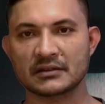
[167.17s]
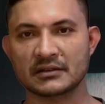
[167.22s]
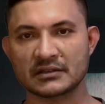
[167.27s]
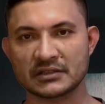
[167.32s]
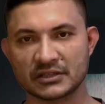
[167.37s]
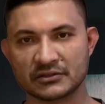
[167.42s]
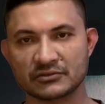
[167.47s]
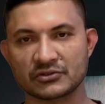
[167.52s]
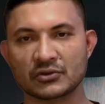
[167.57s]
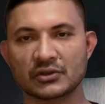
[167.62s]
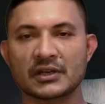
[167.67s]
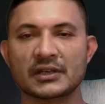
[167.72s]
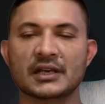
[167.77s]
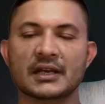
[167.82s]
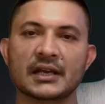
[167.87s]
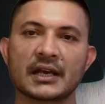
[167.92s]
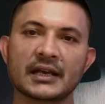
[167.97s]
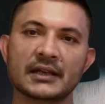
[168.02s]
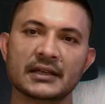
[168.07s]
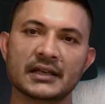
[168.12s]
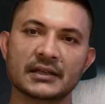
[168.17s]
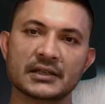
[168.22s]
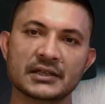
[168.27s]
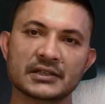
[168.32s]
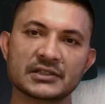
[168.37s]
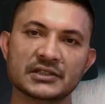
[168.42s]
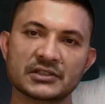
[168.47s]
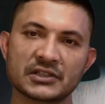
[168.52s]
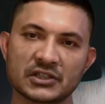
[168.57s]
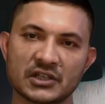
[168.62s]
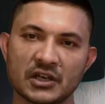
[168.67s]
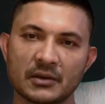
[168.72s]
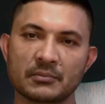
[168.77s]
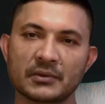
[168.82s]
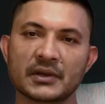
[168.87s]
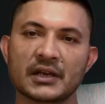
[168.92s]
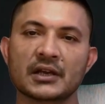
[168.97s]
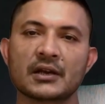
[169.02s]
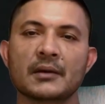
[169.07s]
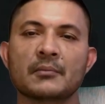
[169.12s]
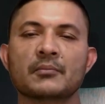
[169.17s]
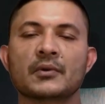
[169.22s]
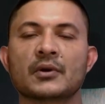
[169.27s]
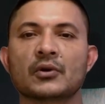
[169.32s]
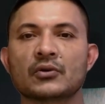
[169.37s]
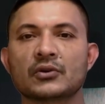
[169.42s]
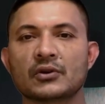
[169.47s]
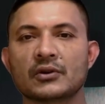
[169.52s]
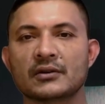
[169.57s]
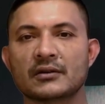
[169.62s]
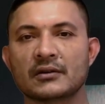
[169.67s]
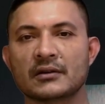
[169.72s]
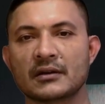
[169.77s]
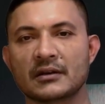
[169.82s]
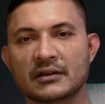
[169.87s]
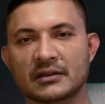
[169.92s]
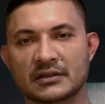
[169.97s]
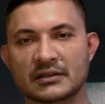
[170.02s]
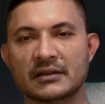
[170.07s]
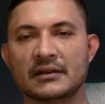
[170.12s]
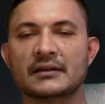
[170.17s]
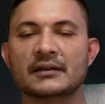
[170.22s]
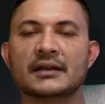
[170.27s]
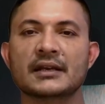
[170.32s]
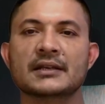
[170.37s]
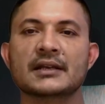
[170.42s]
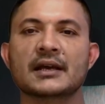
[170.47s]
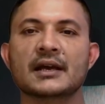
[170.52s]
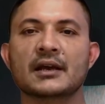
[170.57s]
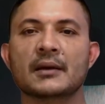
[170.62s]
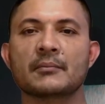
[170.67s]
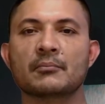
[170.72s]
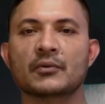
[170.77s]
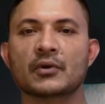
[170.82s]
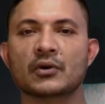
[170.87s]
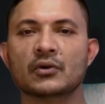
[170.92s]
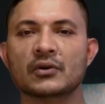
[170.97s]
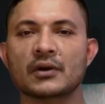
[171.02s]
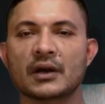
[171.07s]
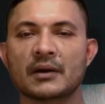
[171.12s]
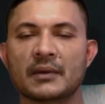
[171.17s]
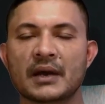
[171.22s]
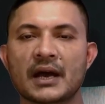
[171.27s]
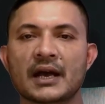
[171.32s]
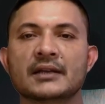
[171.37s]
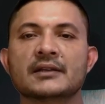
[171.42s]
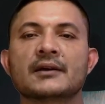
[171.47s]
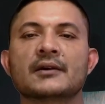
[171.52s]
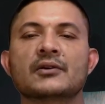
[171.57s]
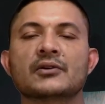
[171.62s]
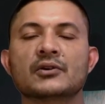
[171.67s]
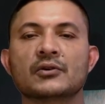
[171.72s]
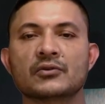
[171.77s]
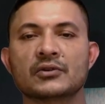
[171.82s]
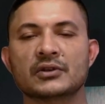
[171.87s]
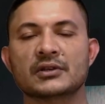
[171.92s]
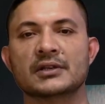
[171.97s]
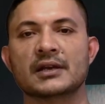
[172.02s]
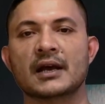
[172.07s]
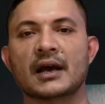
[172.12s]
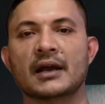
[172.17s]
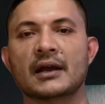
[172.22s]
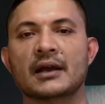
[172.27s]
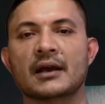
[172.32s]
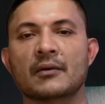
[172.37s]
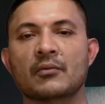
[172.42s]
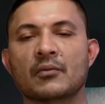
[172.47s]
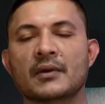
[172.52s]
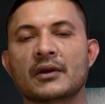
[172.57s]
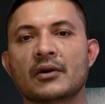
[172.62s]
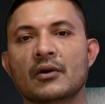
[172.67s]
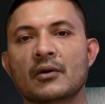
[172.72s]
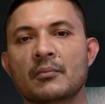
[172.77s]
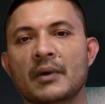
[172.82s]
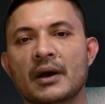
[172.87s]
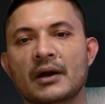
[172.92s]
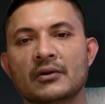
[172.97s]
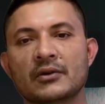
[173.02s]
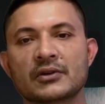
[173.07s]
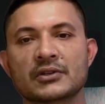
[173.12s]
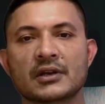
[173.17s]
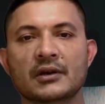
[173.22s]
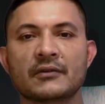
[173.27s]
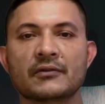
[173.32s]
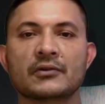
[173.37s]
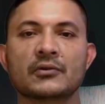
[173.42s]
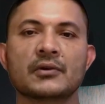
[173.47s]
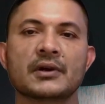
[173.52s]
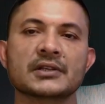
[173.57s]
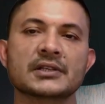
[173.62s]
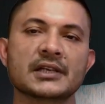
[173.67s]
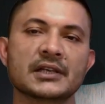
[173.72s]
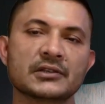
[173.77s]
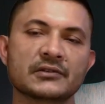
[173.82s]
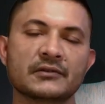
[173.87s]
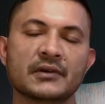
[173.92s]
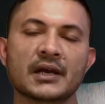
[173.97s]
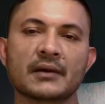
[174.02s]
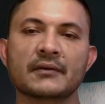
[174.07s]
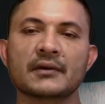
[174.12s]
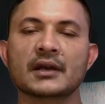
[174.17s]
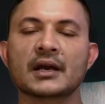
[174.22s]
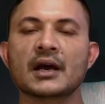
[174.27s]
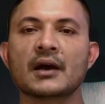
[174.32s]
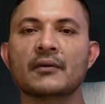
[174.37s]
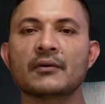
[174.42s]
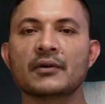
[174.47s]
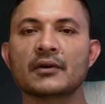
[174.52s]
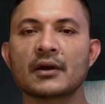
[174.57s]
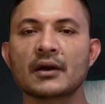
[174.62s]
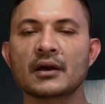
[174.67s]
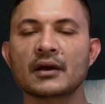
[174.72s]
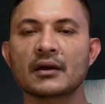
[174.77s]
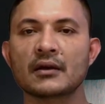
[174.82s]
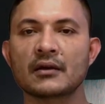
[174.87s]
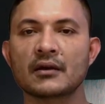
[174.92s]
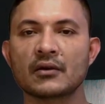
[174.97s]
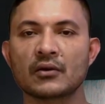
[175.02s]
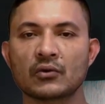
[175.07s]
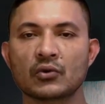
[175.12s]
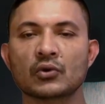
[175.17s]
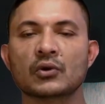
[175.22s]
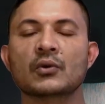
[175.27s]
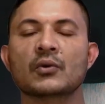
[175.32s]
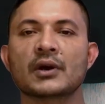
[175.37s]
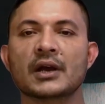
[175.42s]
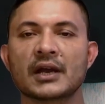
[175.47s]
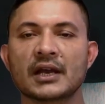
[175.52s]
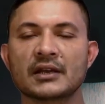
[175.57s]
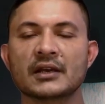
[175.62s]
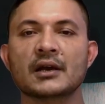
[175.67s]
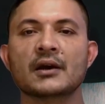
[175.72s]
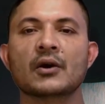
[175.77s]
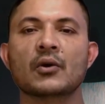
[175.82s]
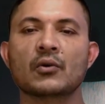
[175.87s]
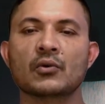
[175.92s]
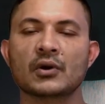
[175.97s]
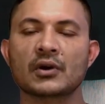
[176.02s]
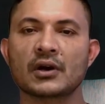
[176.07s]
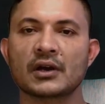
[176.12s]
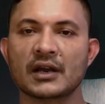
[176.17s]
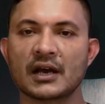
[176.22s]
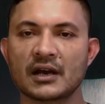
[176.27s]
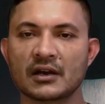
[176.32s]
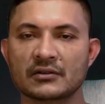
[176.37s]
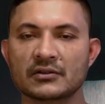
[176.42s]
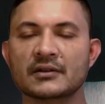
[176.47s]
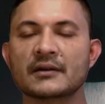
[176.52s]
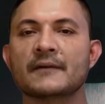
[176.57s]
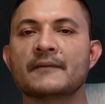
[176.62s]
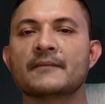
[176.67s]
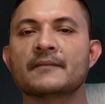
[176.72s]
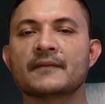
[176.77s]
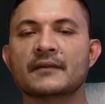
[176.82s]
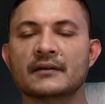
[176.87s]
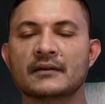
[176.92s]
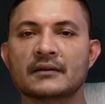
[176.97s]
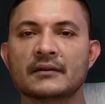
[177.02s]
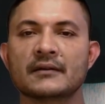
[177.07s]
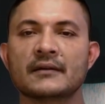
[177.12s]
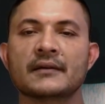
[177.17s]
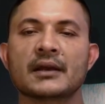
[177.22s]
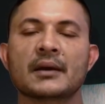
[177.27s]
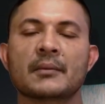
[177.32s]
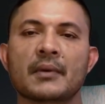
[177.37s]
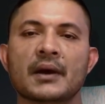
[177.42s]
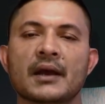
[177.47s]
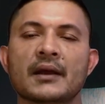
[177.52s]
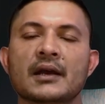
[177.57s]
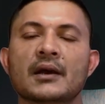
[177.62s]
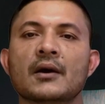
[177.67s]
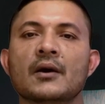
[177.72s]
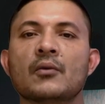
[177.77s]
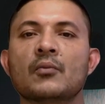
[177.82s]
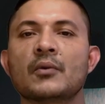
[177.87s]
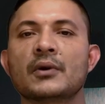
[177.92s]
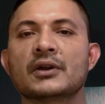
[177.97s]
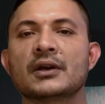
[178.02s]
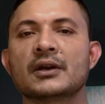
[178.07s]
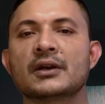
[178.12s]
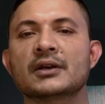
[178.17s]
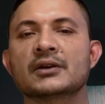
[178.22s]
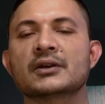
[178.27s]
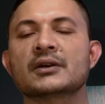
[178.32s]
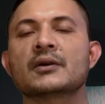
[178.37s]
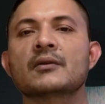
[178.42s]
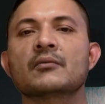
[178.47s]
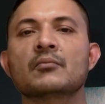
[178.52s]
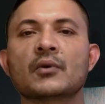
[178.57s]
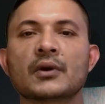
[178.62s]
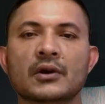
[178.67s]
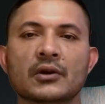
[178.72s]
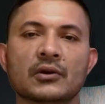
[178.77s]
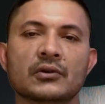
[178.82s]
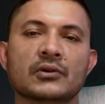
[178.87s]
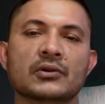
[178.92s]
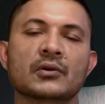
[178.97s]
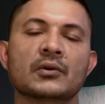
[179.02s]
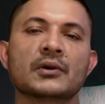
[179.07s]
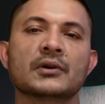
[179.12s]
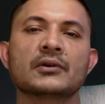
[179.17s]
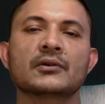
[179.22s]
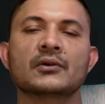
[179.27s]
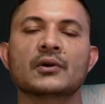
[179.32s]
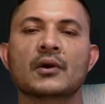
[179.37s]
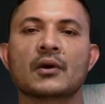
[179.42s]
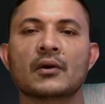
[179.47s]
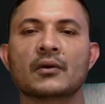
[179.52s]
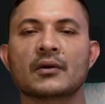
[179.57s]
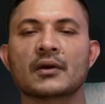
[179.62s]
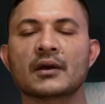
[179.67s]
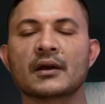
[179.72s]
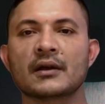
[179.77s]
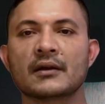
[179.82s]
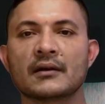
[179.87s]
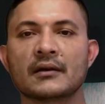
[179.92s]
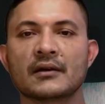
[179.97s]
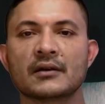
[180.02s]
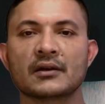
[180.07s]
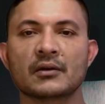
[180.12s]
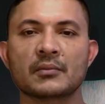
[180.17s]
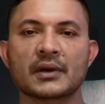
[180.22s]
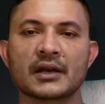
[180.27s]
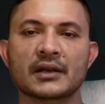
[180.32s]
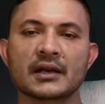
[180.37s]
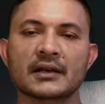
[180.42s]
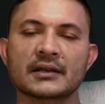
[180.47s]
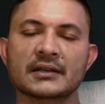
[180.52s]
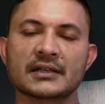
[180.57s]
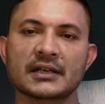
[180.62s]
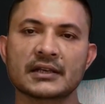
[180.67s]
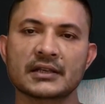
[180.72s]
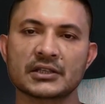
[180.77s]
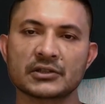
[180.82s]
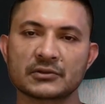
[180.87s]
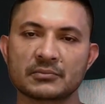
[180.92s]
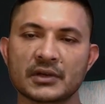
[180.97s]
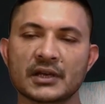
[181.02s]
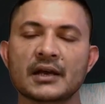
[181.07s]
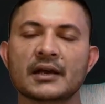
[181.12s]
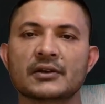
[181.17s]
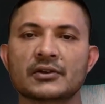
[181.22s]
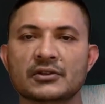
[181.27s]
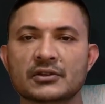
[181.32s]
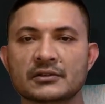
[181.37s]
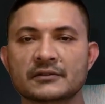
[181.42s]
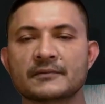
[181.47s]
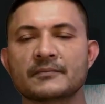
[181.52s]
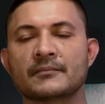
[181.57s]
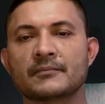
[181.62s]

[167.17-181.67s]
If you indicate that this is a company computer, the setup program asks you to sign in with your Microsoft 365 account or create a local account. Depending on which edition of Windows you install, you may not see this page.